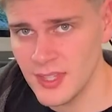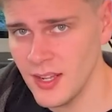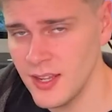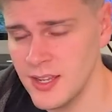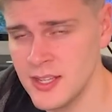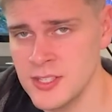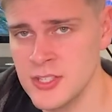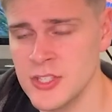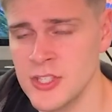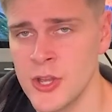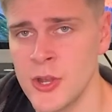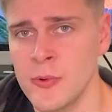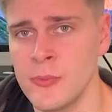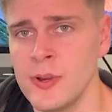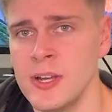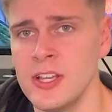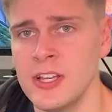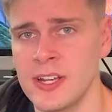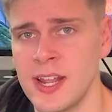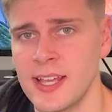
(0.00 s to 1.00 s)
And so a
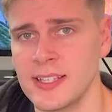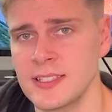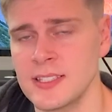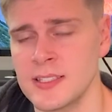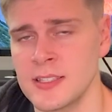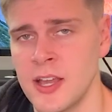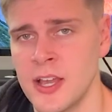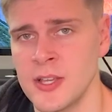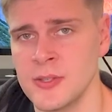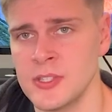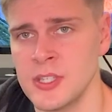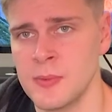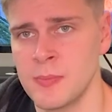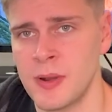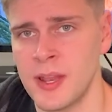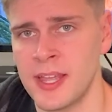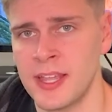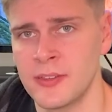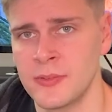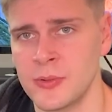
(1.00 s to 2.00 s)
really good exercise when you're
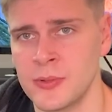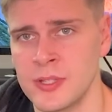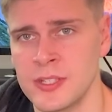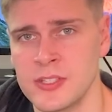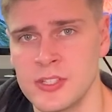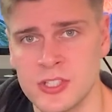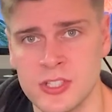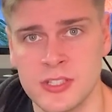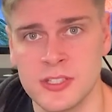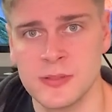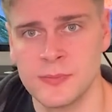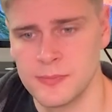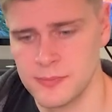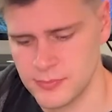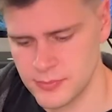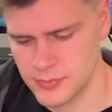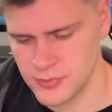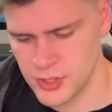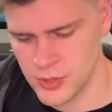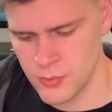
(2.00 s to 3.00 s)
playing through this, just to
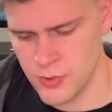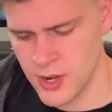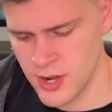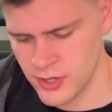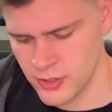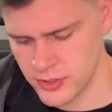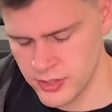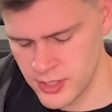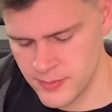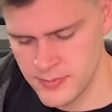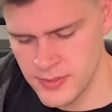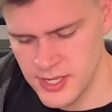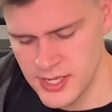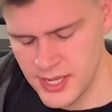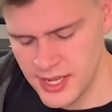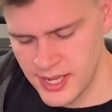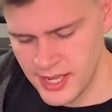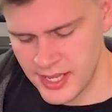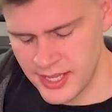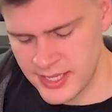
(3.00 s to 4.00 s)
work on them,
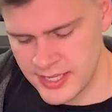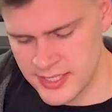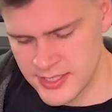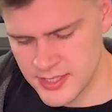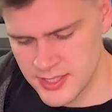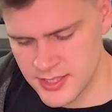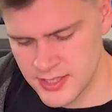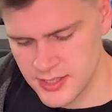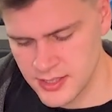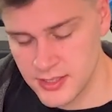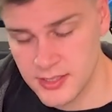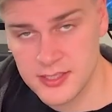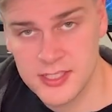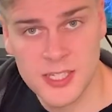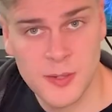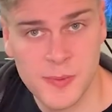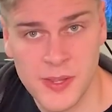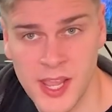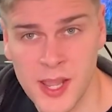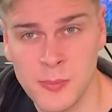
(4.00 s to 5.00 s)
is to
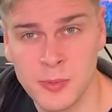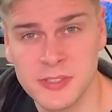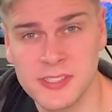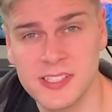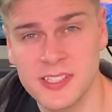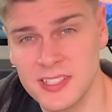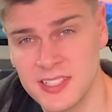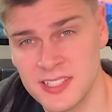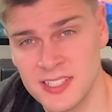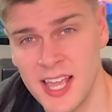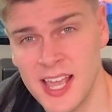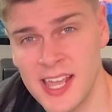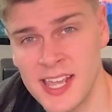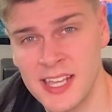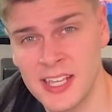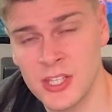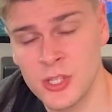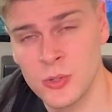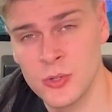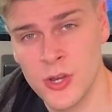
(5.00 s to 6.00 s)
be able to say
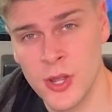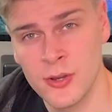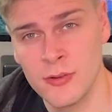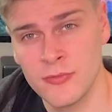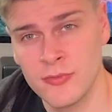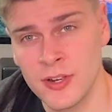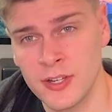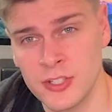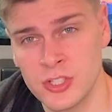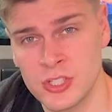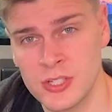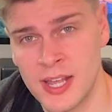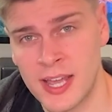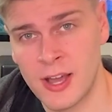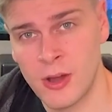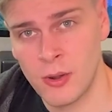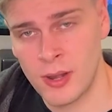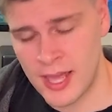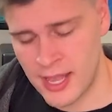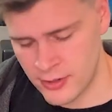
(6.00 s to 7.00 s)
your note function
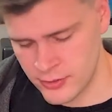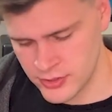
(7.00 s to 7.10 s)
out loud